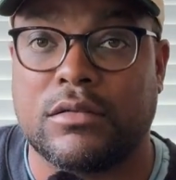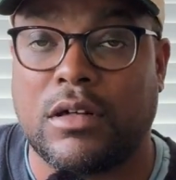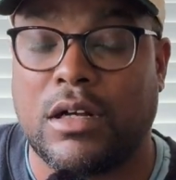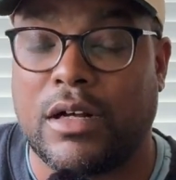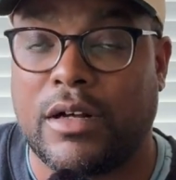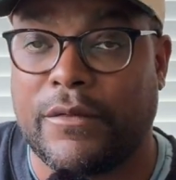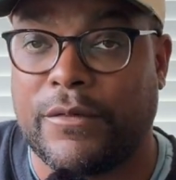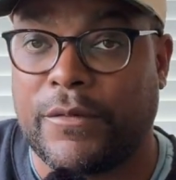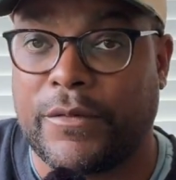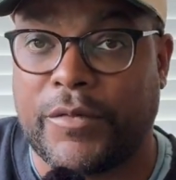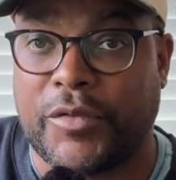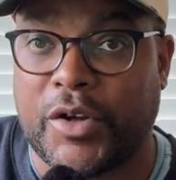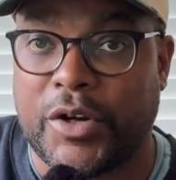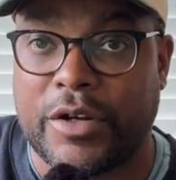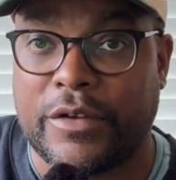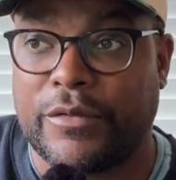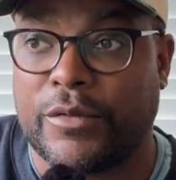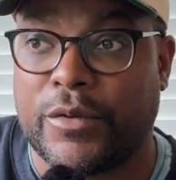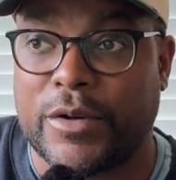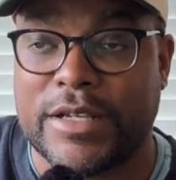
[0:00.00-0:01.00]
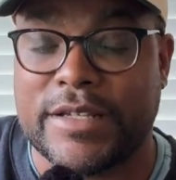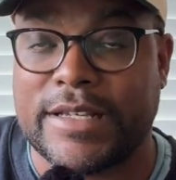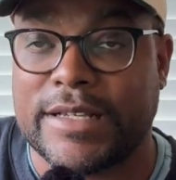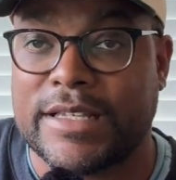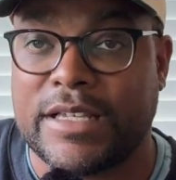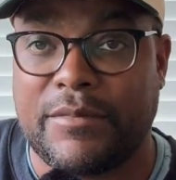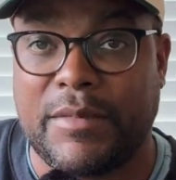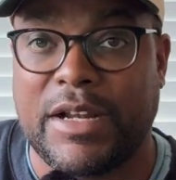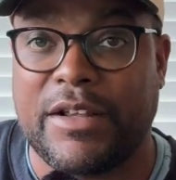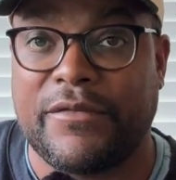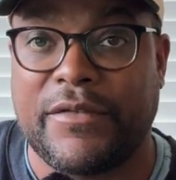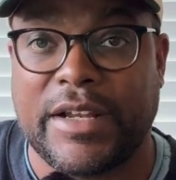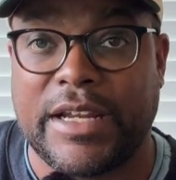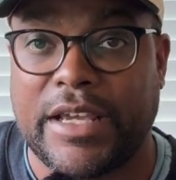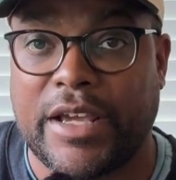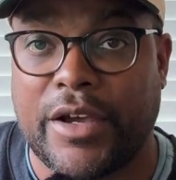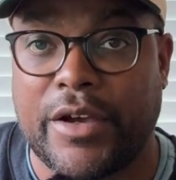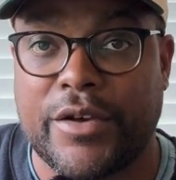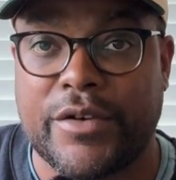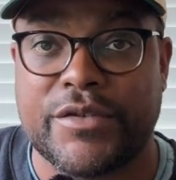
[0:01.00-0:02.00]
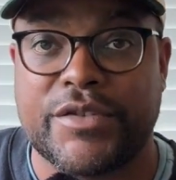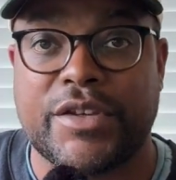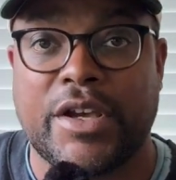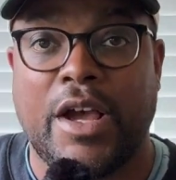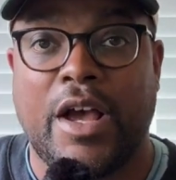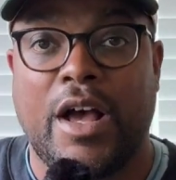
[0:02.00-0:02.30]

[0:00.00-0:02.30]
30, 40, 60-minute videos